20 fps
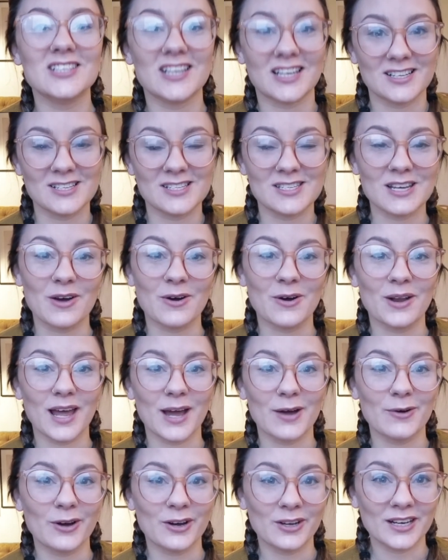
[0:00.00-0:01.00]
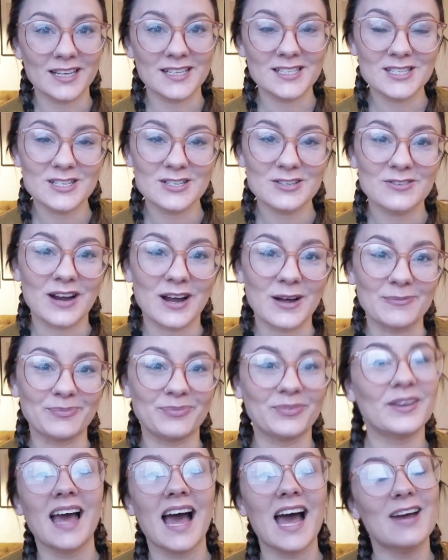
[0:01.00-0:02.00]
check us all out on Instagram.
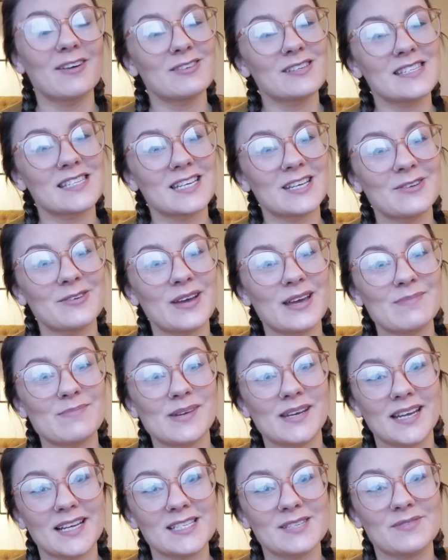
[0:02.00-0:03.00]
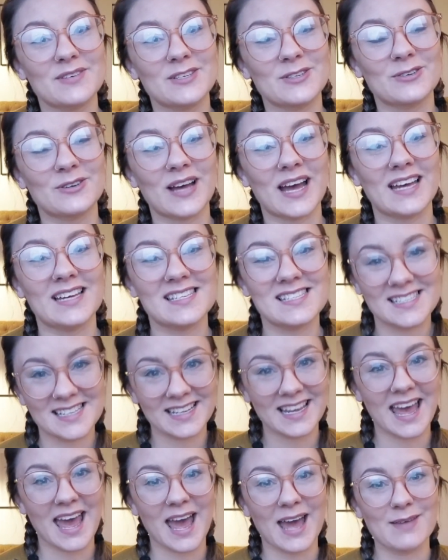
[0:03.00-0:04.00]
I will see you in my next video, guys.
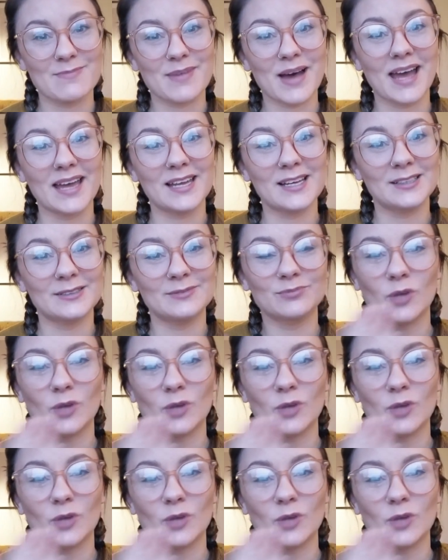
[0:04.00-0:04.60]
Take care. Bye.